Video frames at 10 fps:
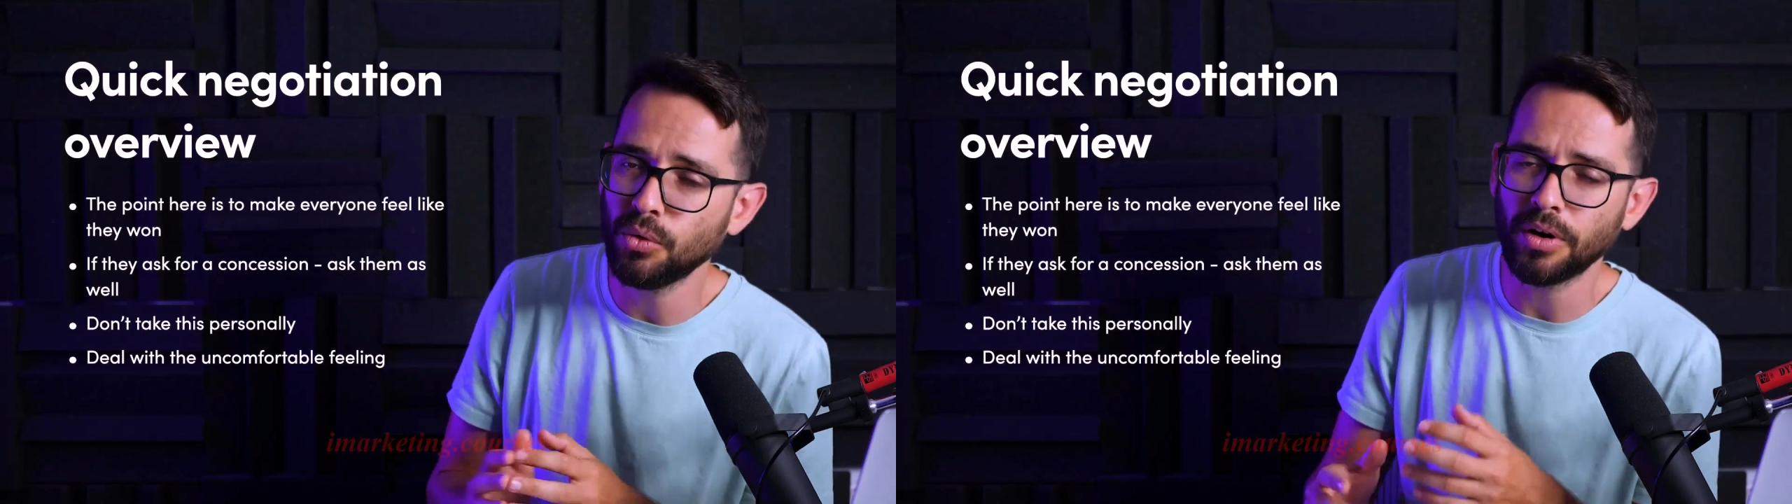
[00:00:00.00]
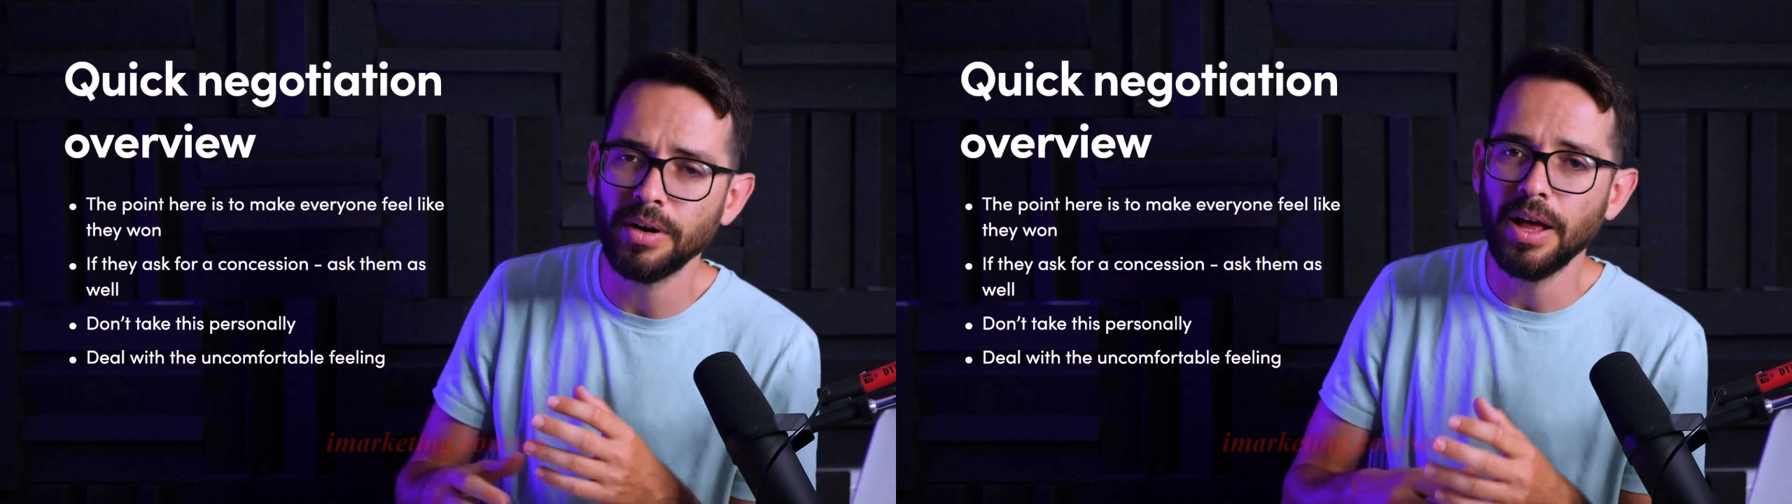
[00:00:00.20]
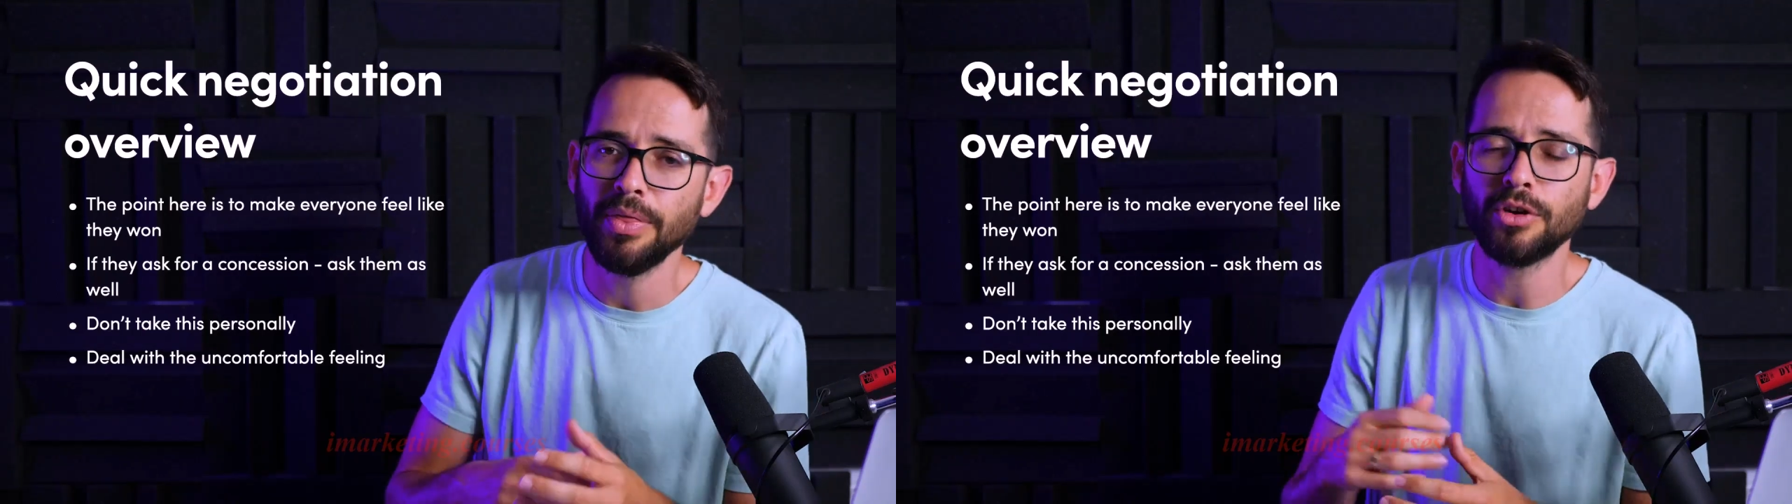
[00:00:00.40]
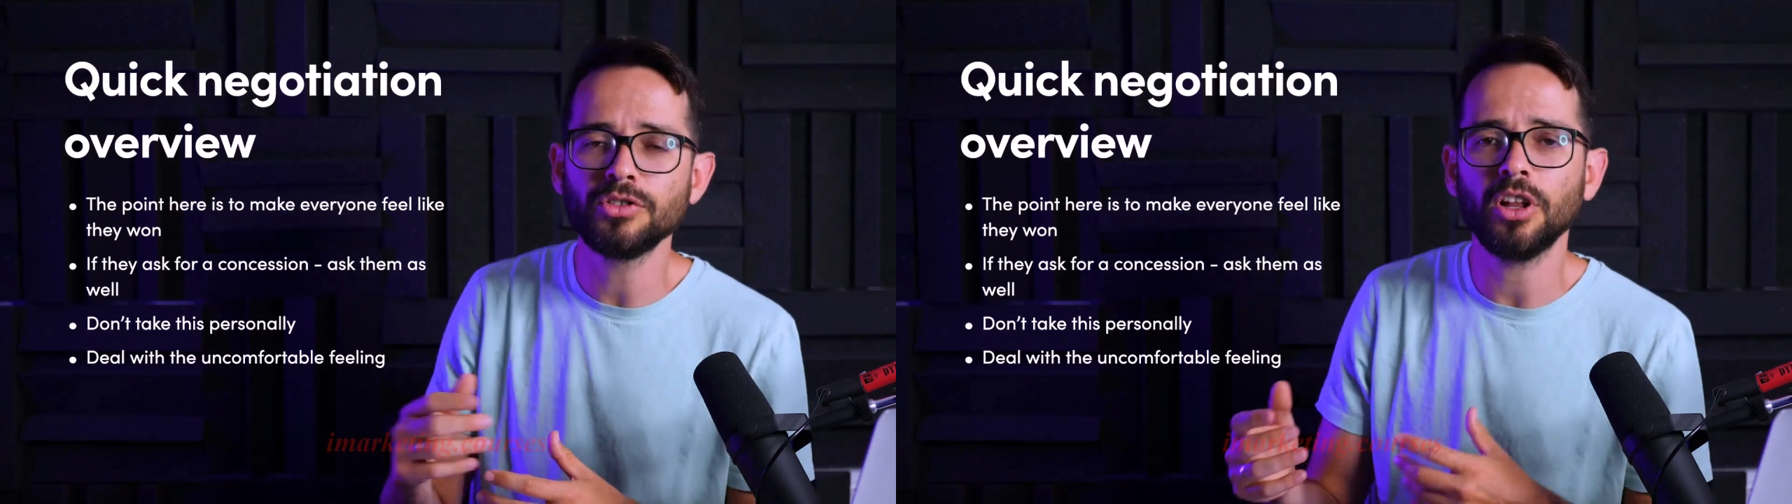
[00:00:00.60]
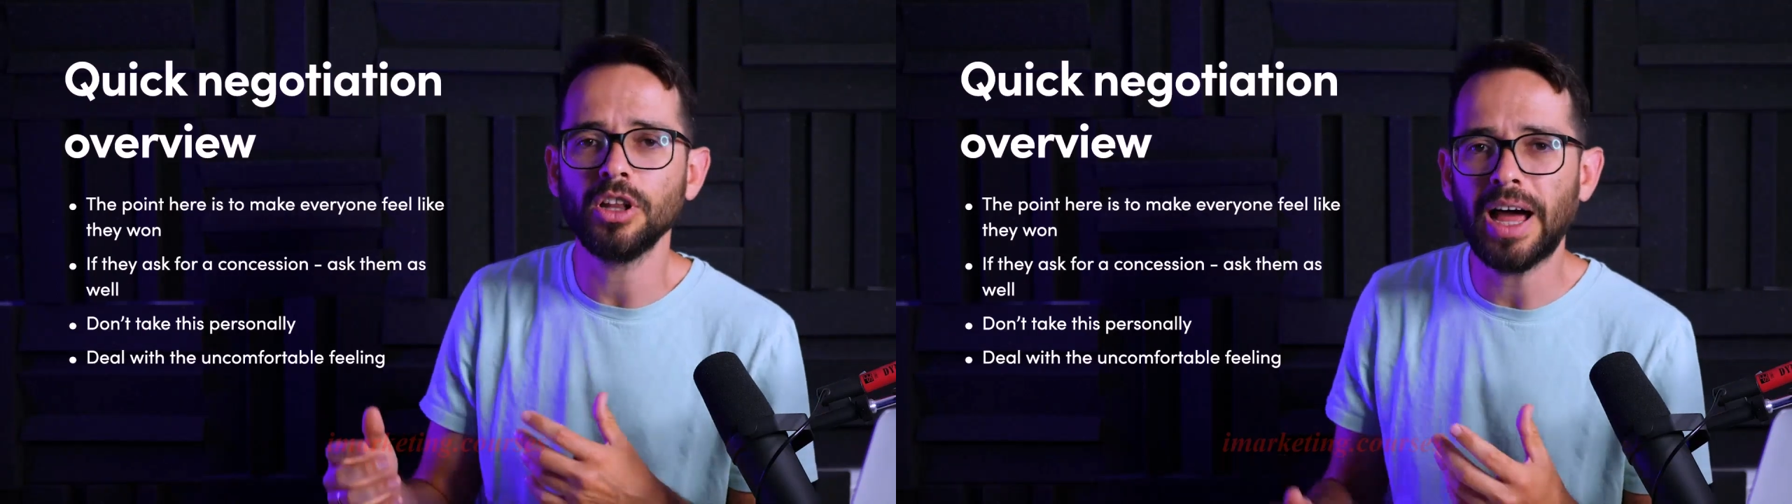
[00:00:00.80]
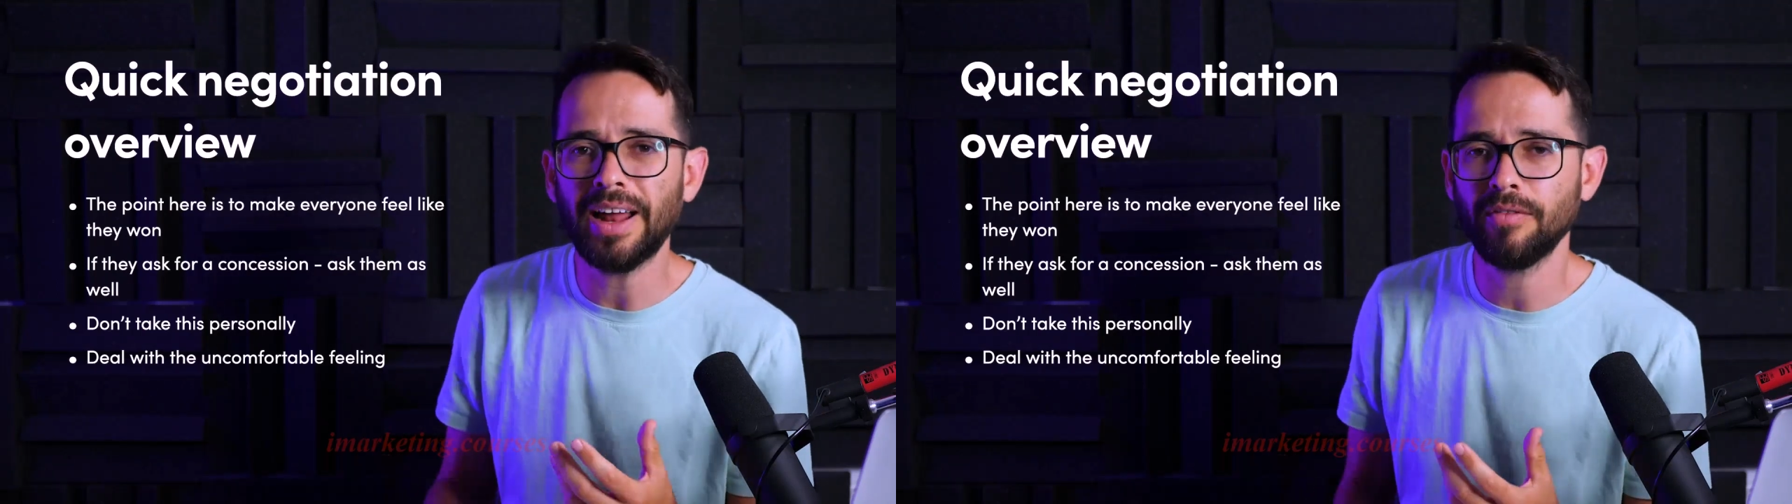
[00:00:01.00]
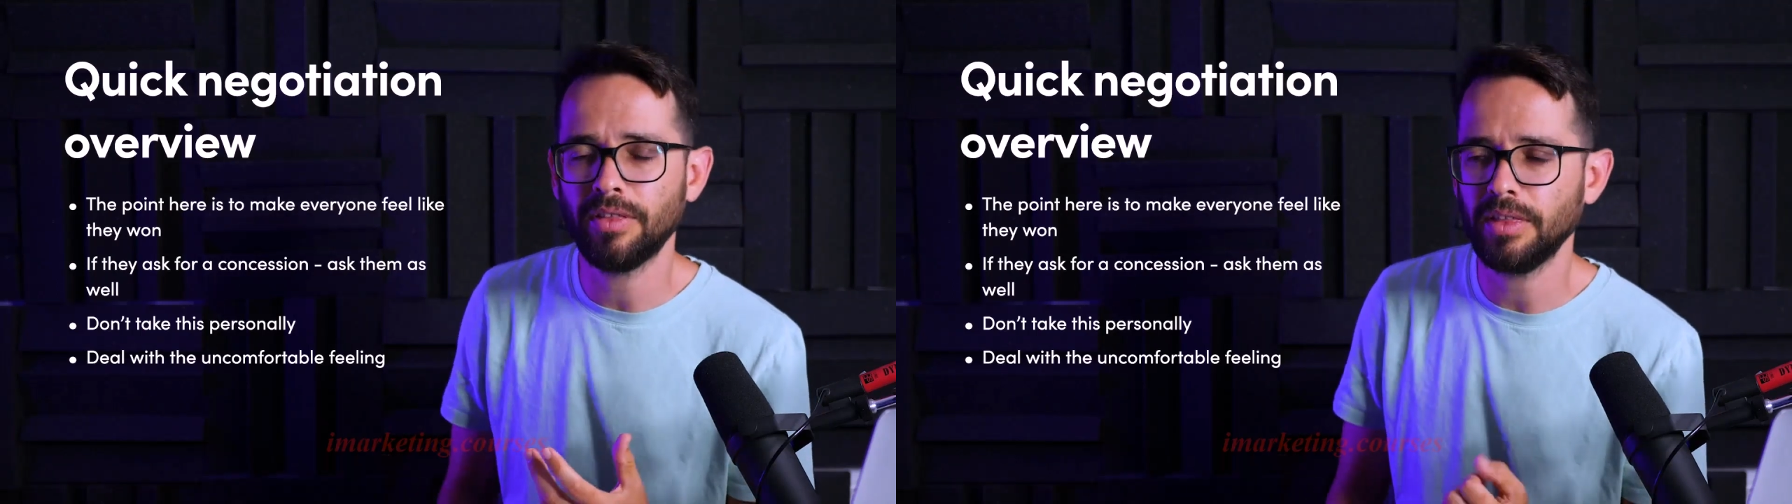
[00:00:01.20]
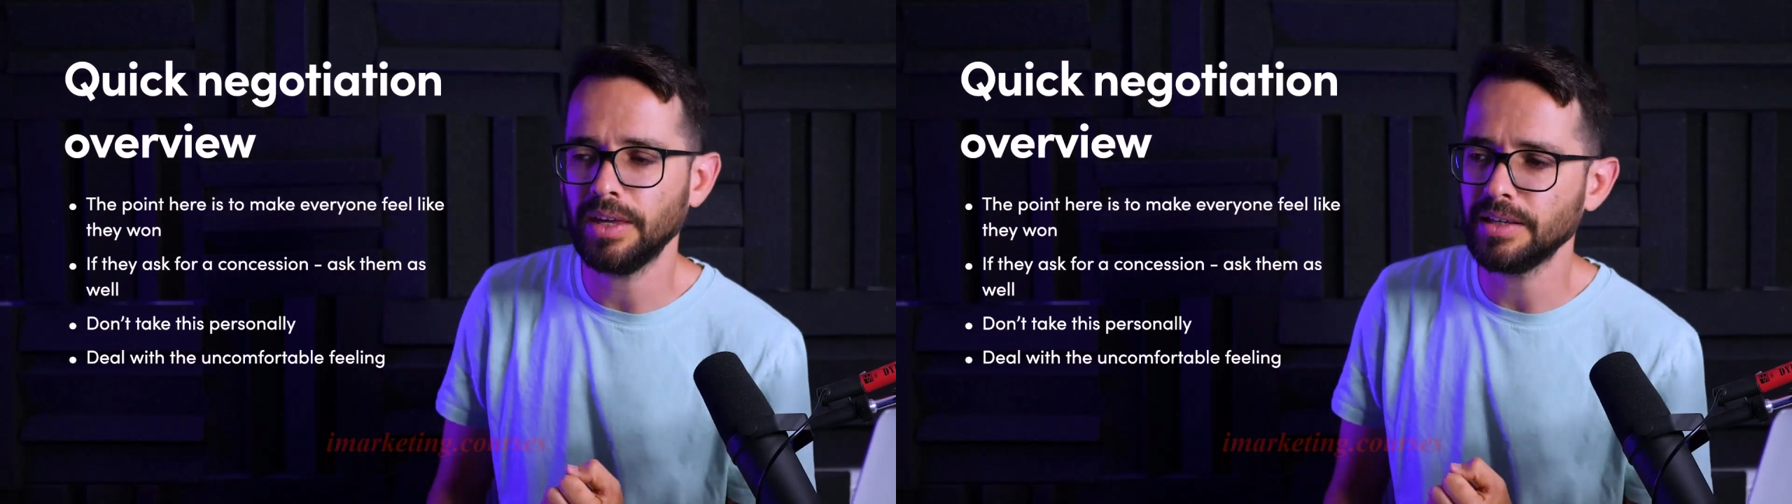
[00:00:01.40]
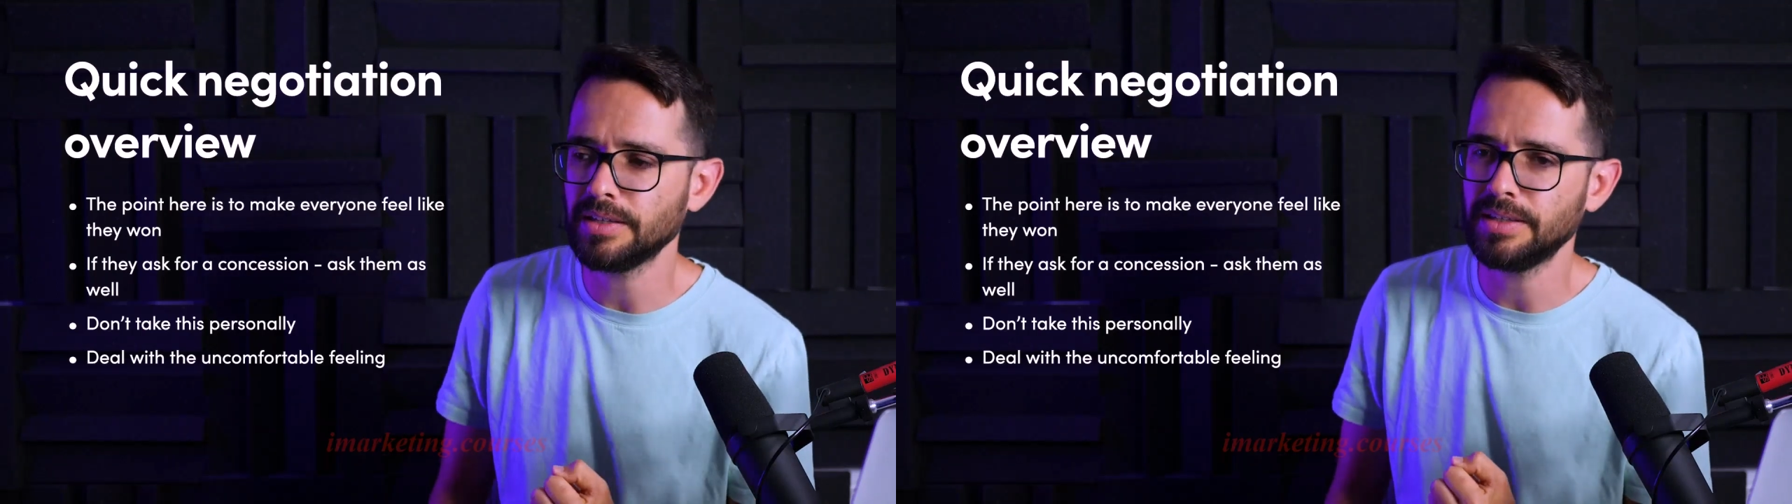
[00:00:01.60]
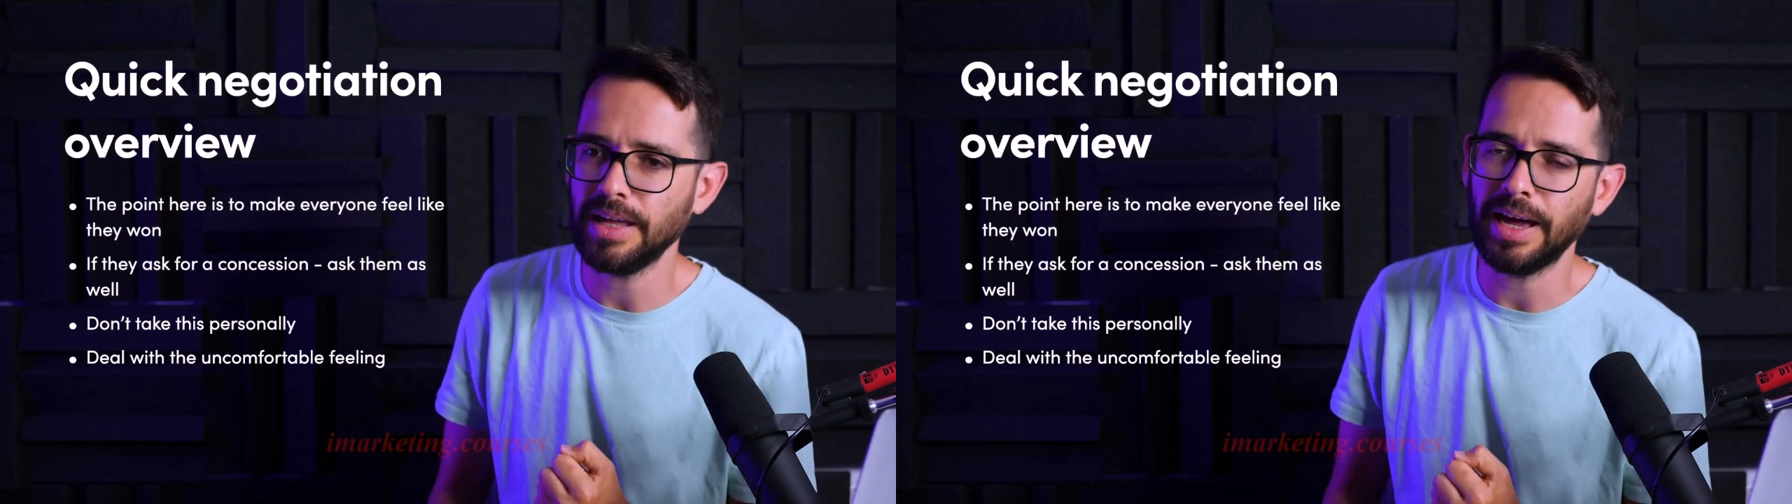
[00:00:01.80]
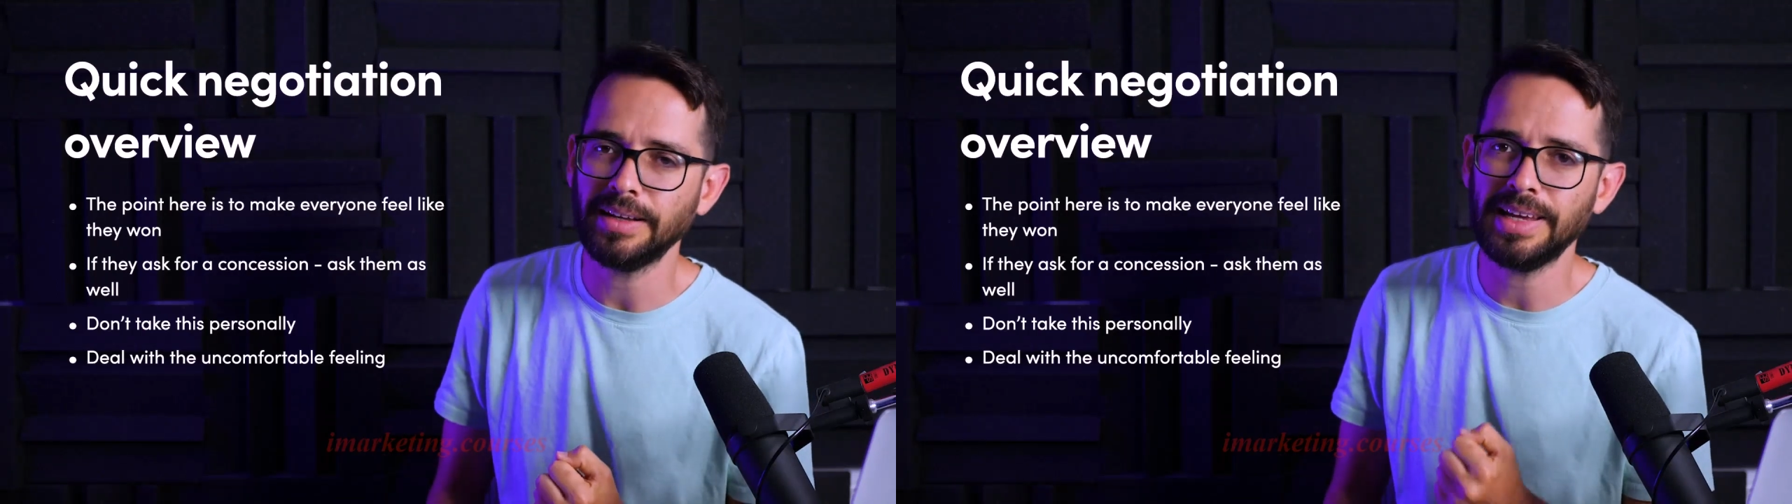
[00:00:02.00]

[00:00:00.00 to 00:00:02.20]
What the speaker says: Or there's a lot of things that